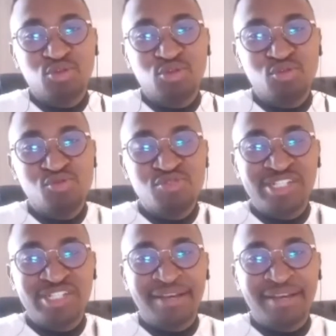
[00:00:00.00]
to
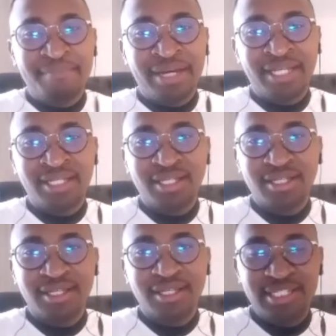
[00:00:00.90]
share my
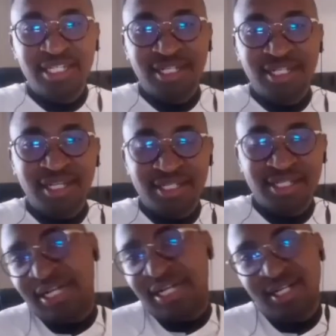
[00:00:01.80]
deep,
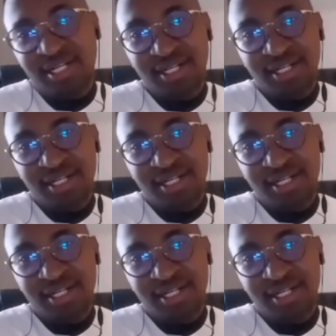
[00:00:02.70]
dark,